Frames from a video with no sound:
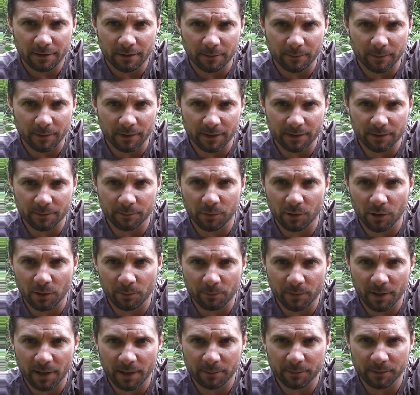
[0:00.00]
Um, I like the
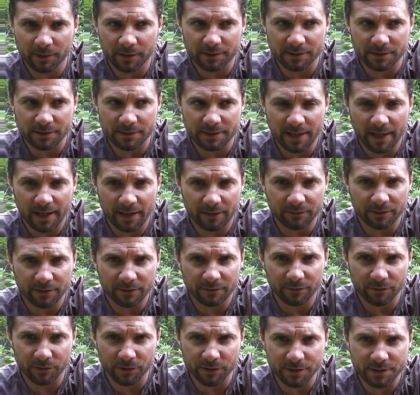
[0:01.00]
plumb bob because it's
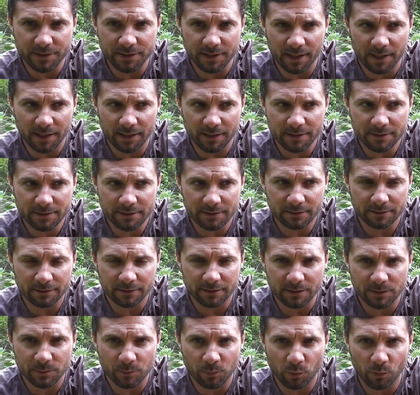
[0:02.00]
heavy for its size,
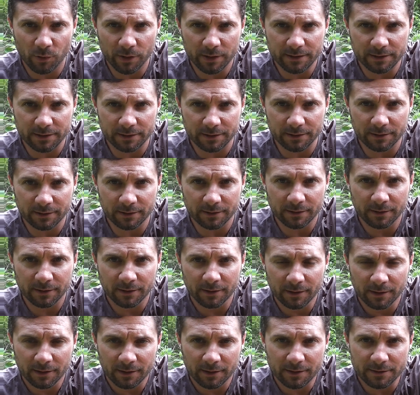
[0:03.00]
it's pointed,
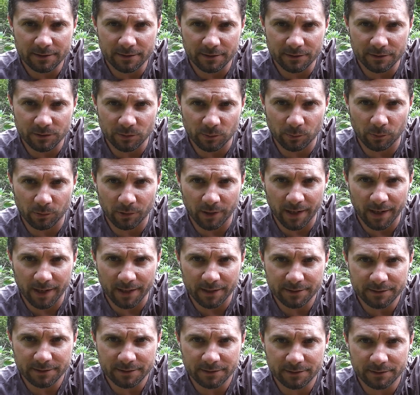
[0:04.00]
it's also
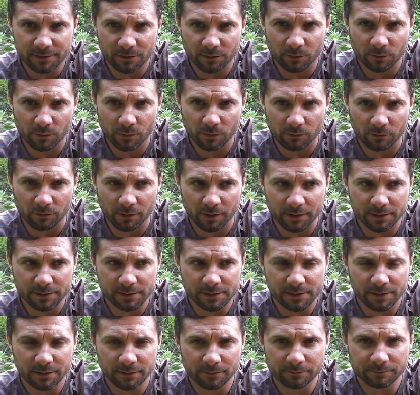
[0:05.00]
brass so it won't
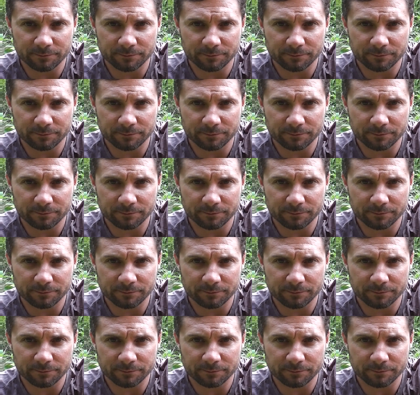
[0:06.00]
rust.